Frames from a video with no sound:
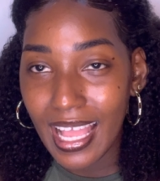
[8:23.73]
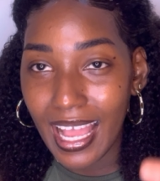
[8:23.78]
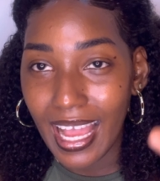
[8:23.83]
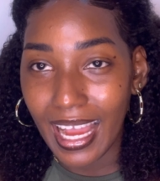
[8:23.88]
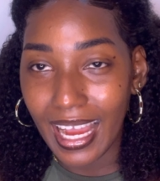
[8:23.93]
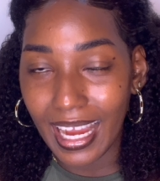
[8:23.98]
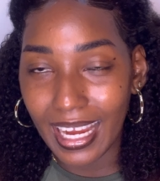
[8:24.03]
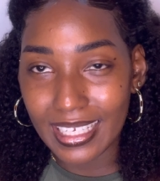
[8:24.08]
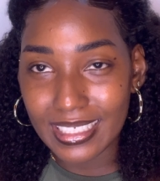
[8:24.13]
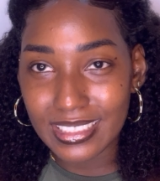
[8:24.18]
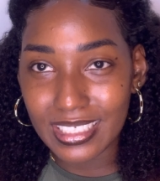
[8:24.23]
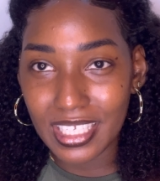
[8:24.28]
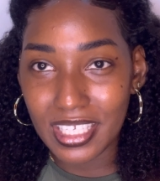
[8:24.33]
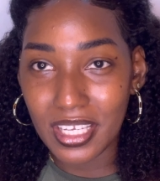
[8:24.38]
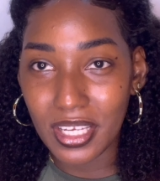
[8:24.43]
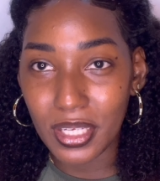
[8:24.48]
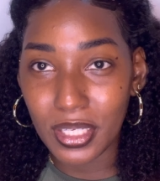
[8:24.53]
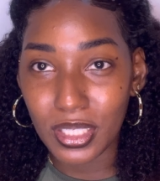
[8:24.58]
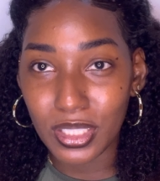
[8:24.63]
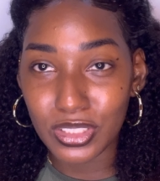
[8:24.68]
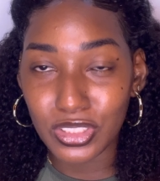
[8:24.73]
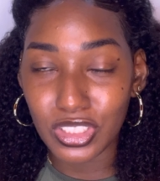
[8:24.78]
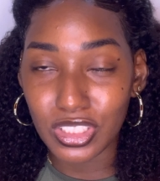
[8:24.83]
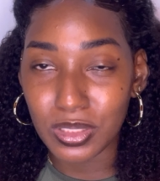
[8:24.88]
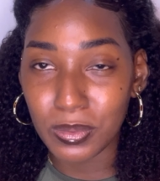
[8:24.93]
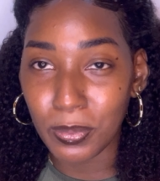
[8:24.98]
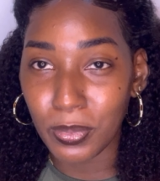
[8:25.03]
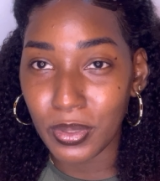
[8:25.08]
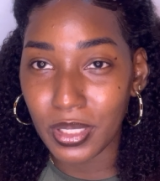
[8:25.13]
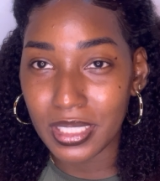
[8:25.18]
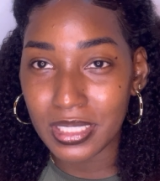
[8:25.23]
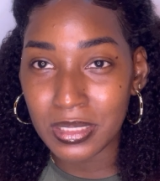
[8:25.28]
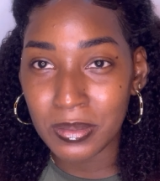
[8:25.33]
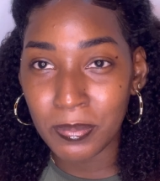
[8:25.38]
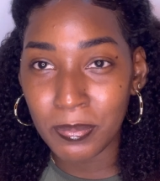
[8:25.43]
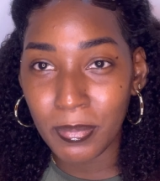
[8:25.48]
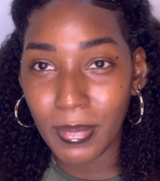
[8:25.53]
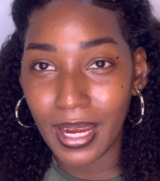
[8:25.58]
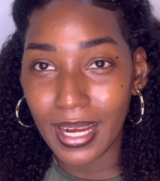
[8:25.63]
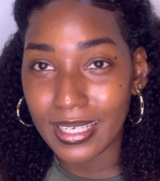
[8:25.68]
and your hair is just braided
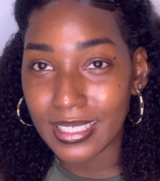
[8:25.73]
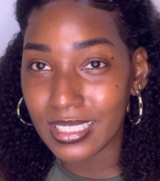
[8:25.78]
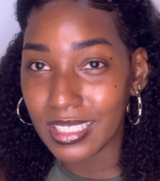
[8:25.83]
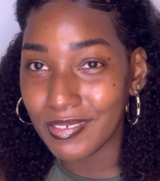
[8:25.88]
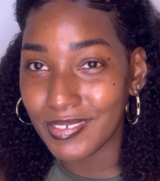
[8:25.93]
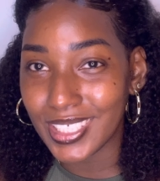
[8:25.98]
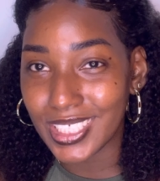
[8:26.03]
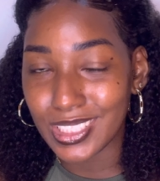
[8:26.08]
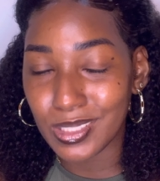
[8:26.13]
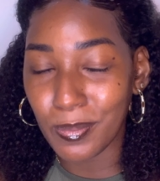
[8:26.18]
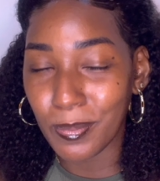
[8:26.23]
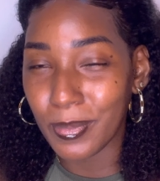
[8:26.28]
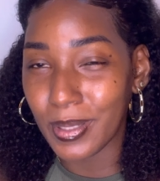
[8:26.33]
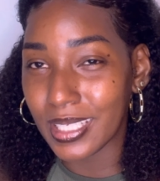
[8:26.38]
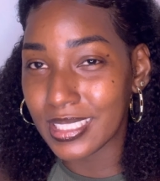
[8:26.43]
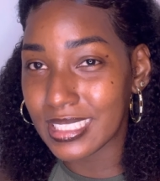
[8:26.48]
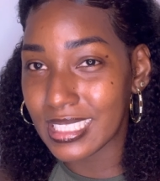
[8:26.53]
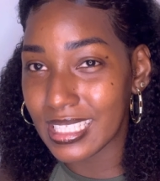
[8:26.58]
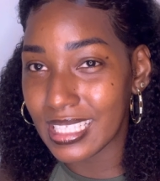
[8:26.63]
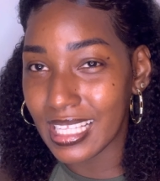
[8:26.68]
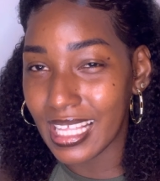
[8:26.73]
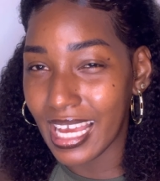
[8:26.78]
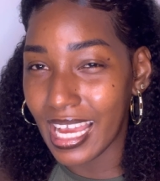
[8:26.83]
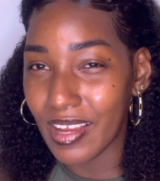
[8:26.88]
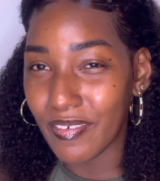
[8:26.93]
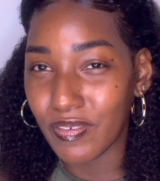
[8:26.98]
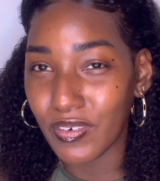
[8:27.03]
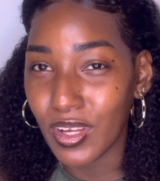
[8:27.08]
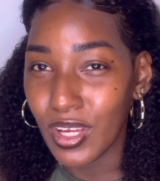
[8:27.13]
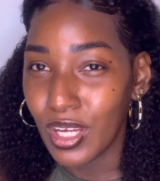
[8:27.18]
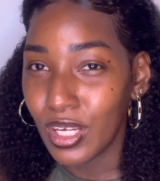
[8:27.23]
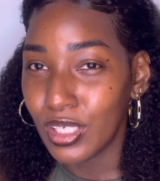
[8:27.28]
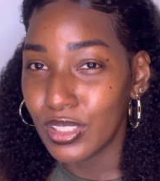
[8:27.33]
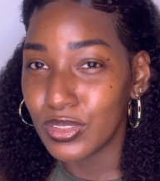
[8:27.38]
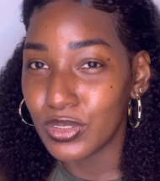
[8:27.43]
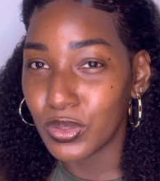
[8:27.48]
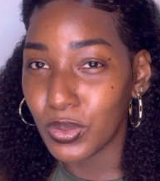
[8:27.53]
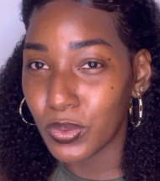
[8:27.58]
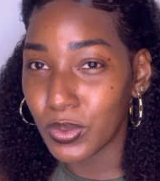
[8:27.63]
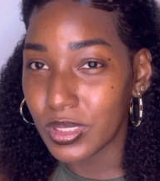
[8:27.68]
back, living its best life.
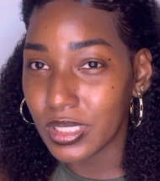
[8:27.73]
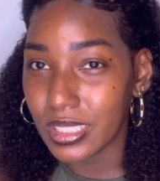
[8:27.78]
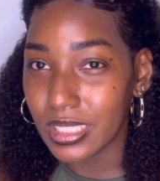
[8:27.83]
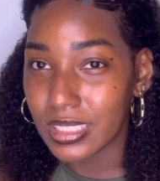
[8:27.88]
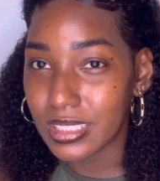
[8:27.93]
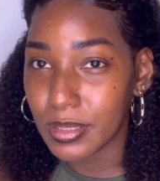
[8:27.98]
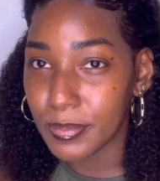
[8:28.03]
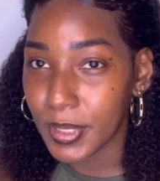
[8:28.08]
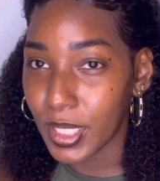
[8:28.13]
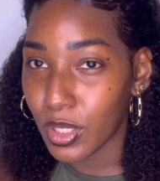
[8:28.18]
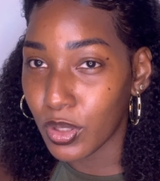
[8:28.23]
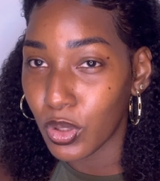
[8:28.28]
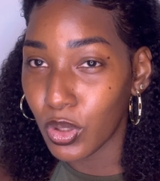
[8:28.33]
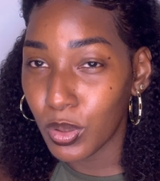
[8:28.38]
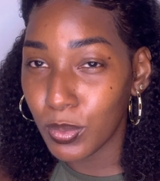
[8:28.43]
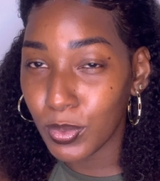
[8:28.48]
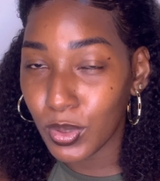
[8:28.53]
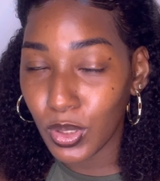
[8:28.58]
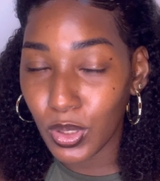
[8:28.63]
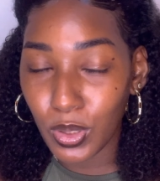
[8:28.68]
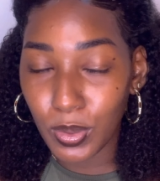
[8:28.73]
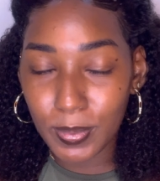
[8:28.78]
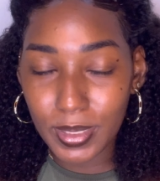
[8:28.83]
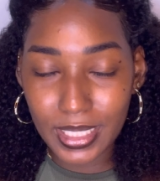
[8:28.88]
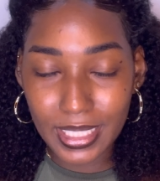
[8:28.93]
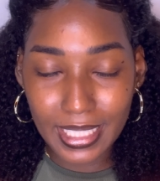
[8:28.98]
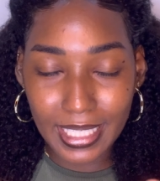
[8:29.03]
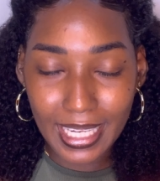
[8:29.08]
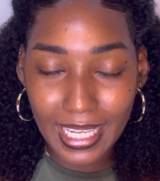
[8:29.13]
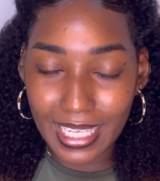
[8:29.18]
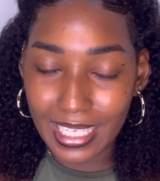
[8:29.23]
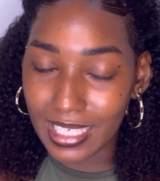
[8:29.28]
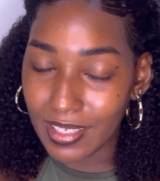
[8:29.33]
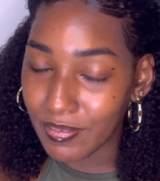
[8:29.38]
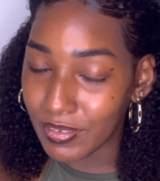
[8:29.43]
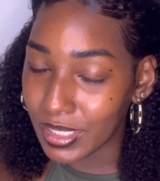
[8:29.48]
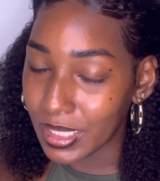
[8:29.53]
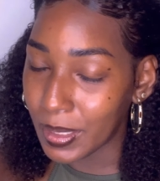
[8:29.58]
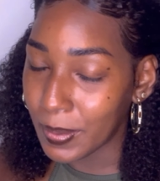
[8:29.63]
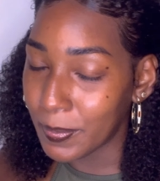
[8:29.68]
No need to be combing it
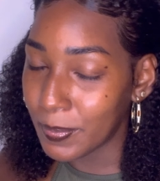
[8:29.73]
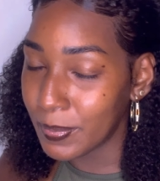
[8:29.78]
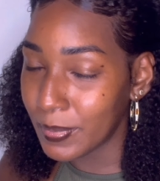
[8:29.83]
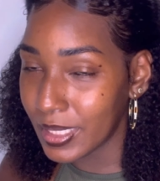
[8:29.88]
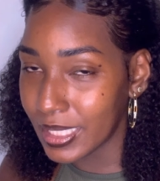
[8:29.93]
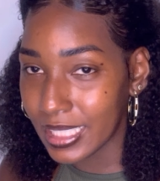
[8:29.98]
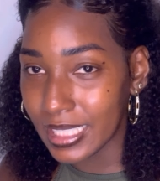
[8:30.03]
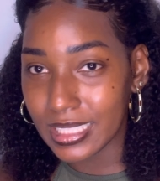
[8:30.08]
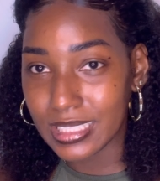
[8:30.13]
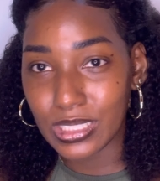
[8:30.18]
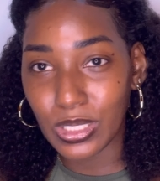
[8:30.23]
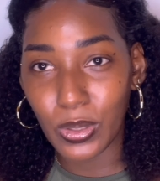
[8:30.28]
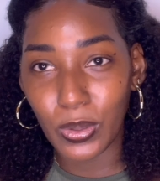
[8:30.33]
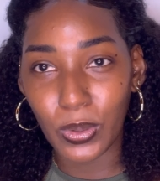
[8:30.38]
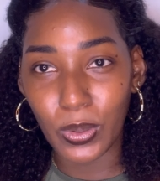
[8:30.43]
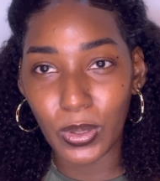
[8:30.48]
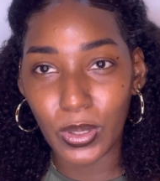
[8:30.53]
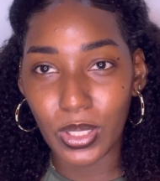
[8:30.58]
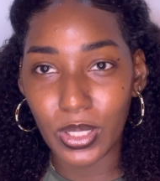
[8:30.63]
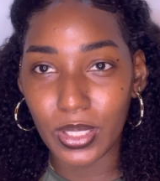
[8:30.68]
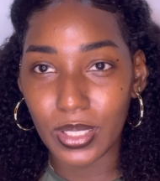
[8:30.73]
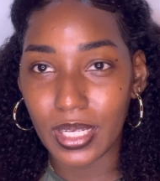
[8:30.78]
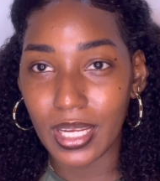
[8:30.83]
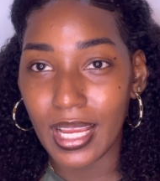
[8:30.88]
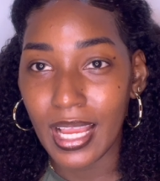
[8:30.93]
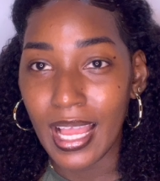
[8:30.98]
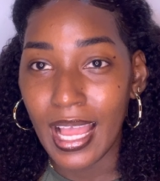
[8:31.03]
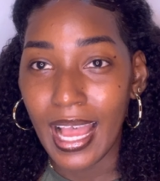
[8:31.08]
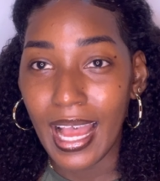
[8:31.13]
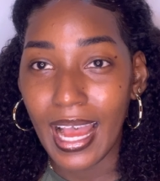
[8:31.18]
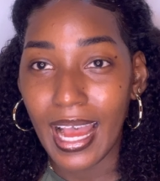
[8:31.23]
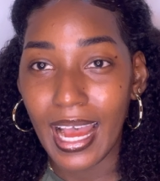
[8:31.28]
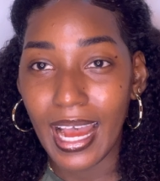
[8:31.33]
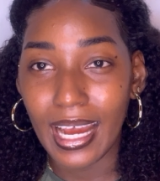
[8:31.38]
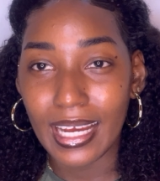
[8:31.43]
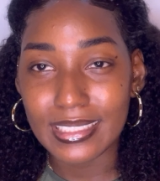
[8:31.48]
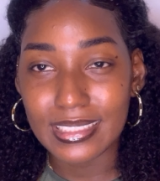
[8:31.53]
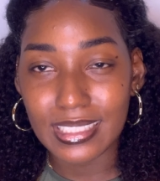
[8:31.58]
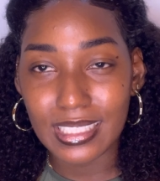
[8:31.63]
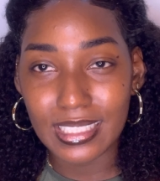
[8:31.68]
every minute or
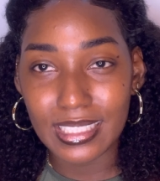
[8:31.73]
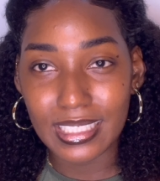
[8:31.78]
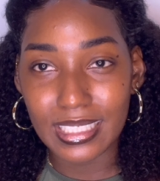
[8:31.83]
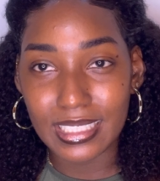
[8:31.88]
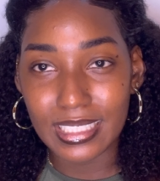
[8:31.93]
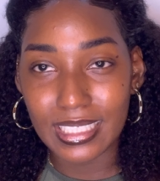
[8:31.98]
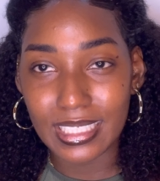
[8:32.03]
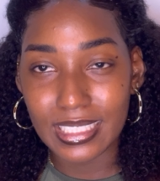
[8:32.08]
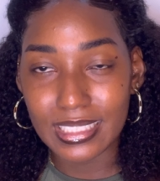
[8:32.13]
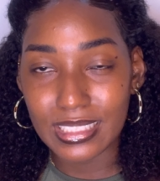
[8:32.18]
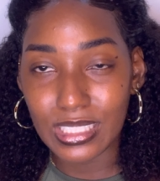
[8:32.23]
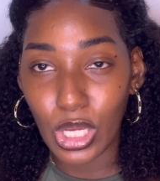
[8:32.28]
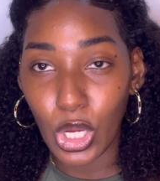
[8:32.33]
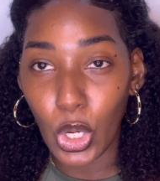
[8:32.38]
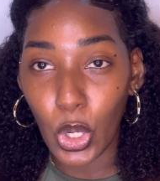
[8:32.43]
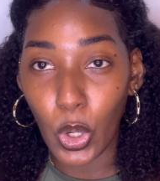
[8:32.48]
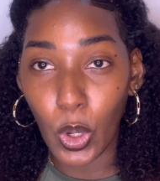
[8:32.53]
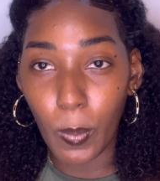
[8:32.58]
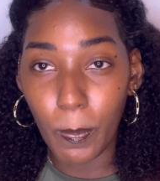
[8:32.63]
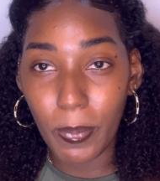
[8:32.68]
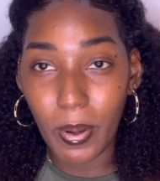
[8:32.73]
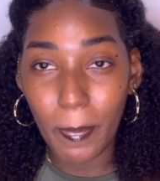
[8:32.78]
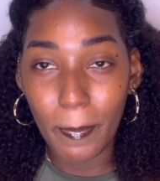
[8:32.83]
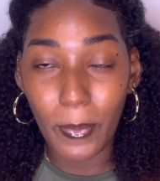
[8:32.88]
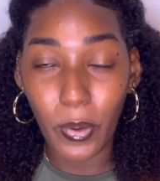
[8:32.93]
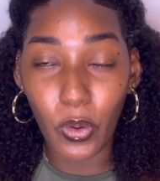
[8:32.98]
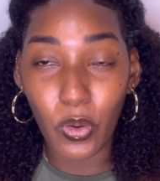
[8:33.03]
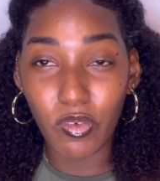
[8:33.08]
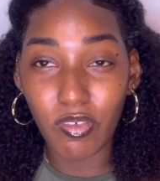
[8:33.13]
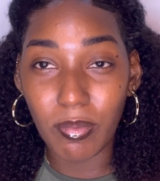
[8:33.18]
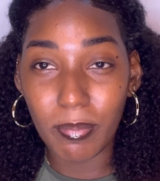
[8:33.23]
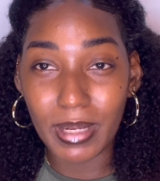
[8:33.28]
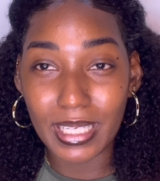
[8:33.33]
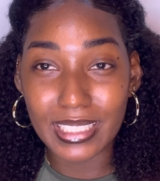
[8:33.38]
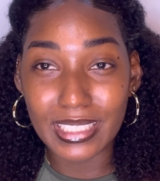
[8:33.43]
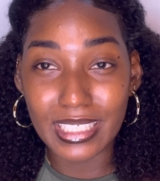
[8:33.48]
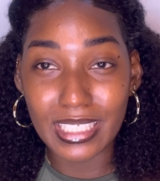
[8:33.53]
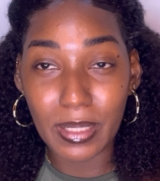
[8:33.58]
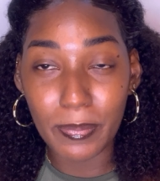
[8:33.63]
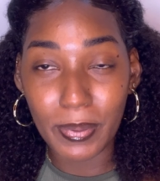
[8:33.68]
hassling it up, over
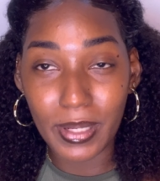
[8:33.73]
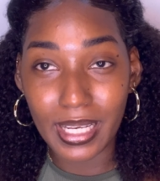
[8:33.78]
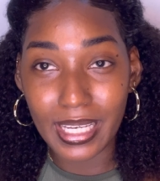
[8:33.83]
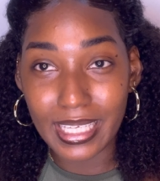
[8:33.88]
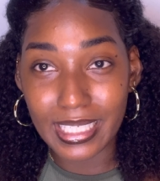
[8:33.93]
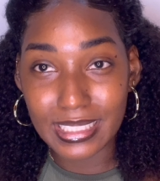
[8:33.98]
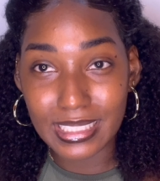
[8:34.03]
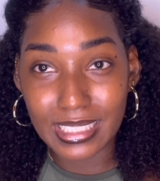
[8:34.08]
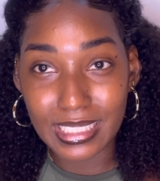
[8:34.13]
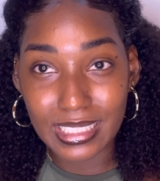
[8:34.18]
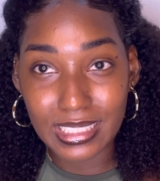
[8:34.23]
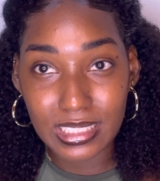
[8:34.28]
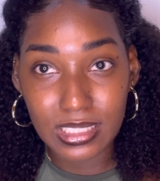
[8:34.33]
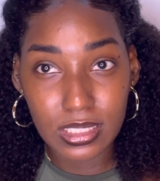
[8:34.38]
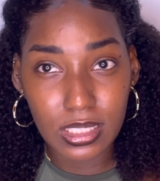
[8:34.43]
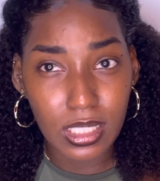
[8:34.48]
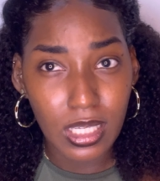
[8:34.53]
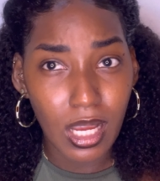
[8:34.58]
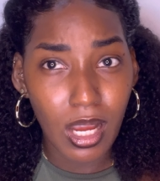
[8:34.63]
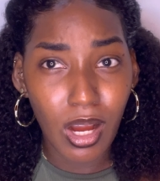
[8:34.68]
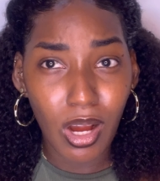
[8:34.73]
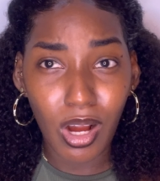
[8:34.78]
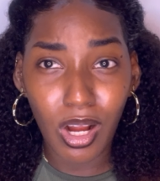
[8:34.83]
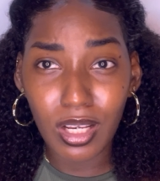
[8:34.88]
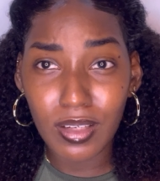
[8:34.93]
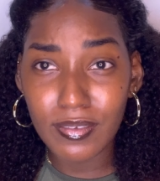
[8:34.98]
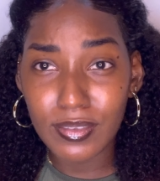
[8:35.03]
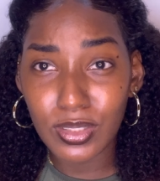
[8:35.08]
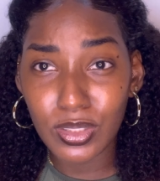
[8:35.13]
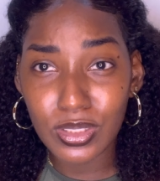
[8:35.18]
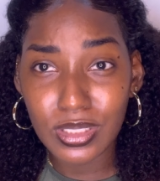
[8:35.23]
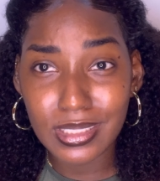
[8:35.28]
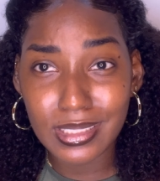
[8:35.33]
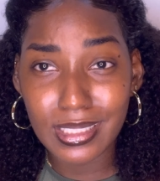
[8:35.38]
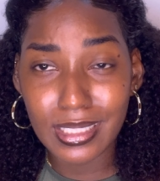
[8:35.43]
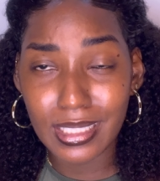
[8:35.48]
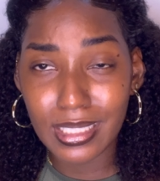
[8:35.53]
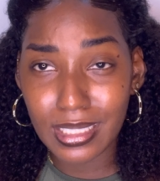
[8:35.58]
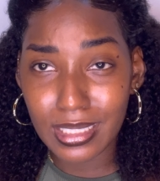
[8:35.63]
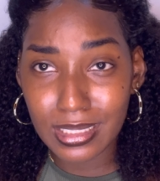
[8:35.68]
manipulating it. All of those
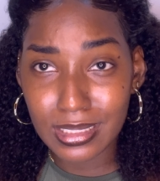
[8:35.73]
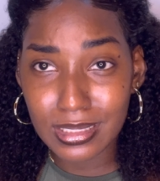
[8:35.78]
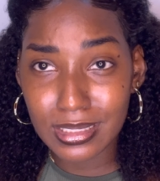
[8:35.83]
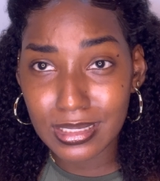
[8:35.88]
things,